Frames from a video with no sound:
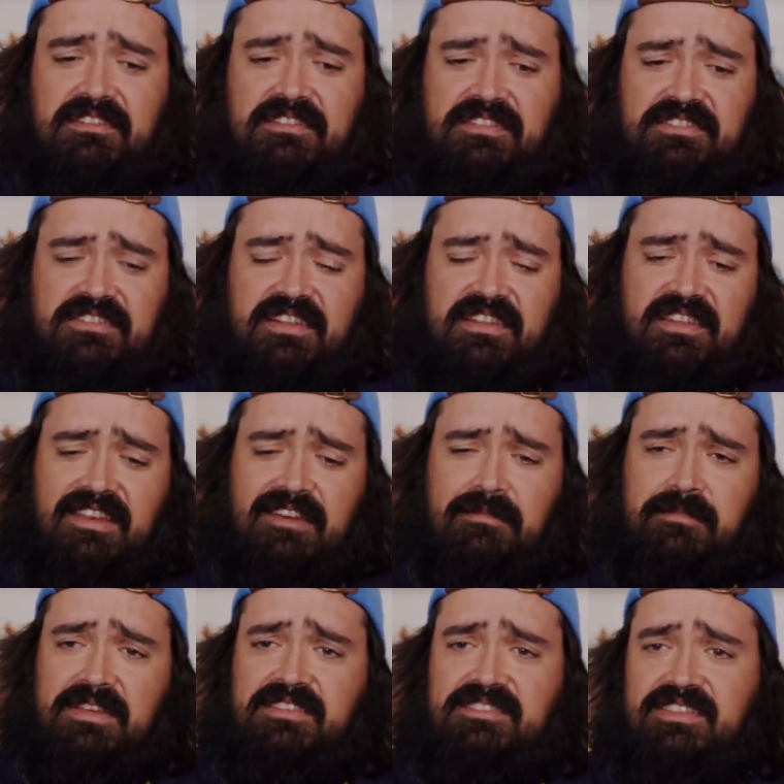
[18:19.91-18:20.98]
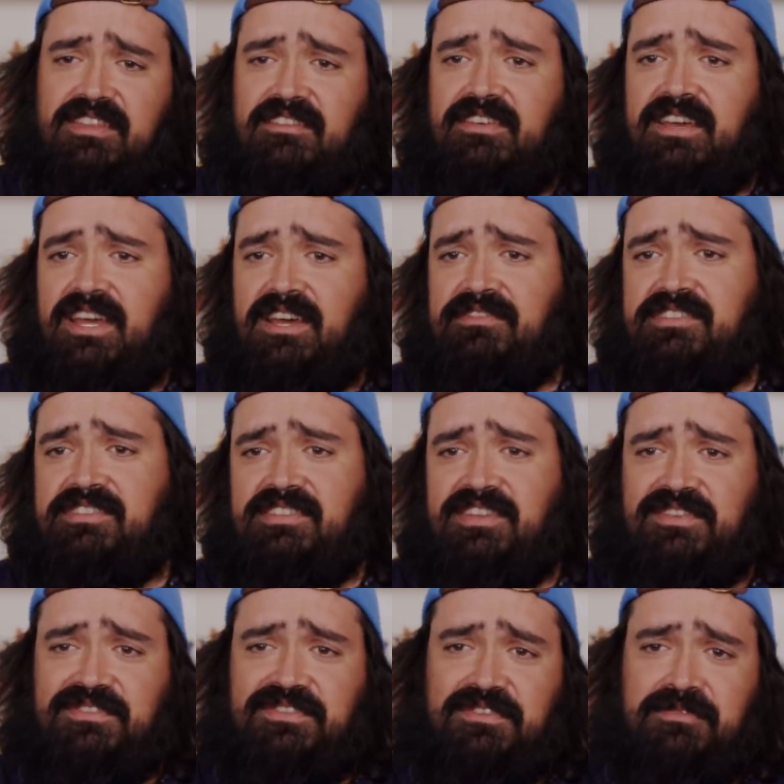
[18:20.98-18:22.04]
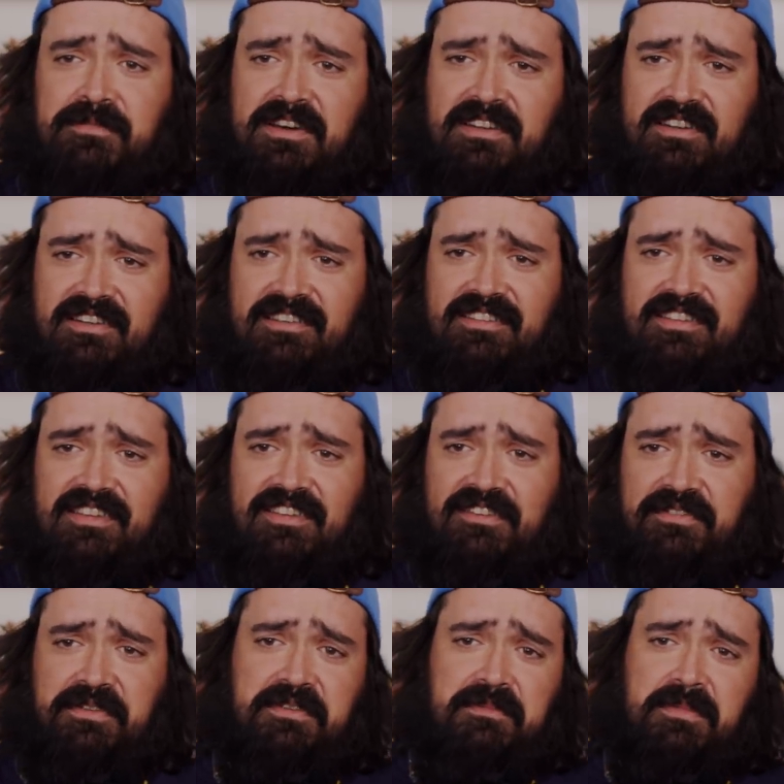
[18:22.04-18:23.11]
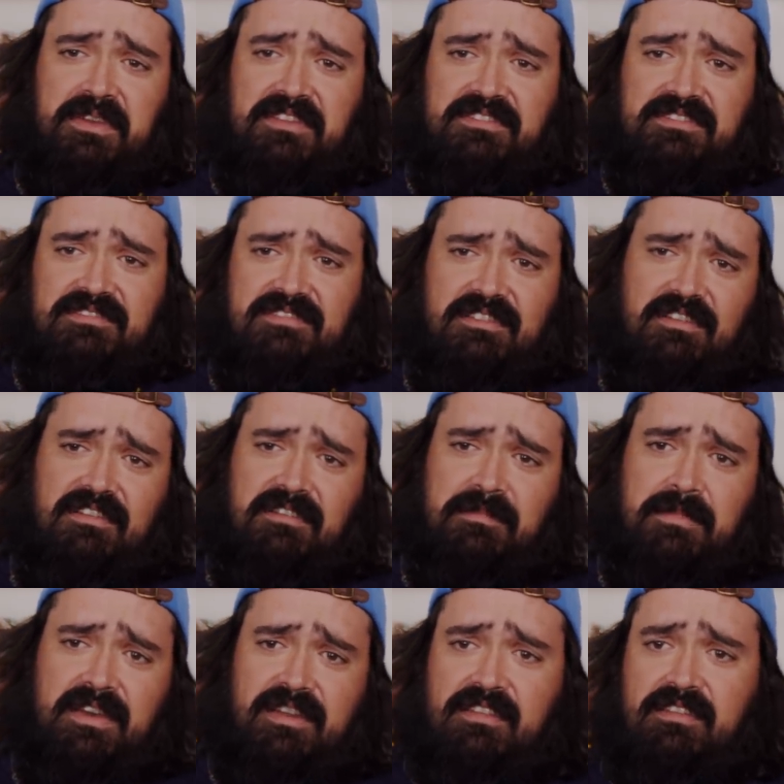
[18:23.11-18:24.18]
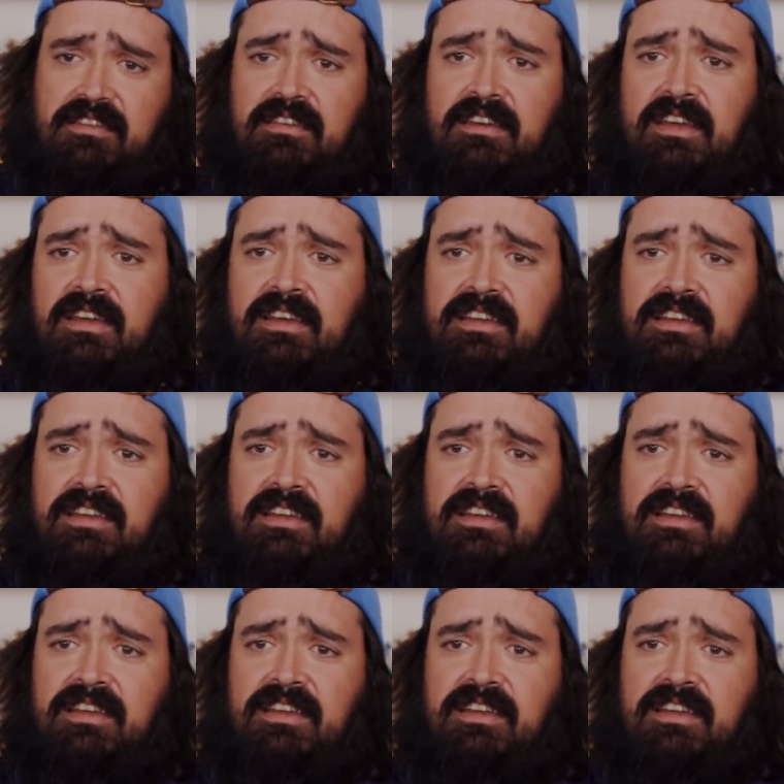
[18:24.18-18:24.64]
to shut down because they don't have a CO2 monitor that can only be installed by the